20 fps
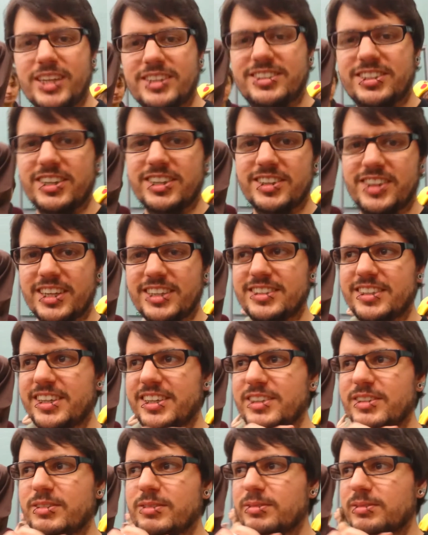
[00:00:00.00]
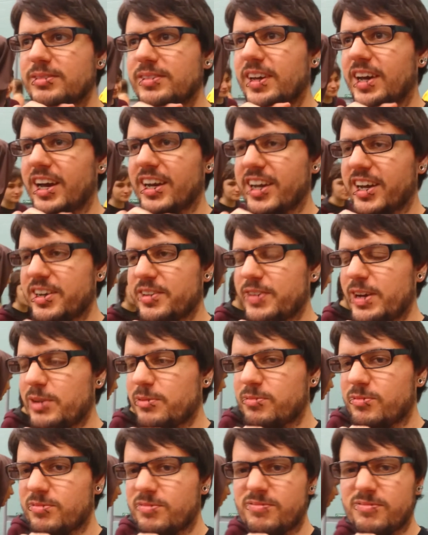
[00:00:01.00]
there's certain things that kind of
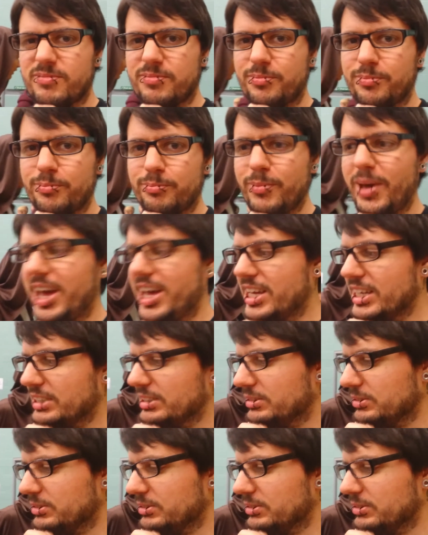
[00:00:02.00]
found um, meh.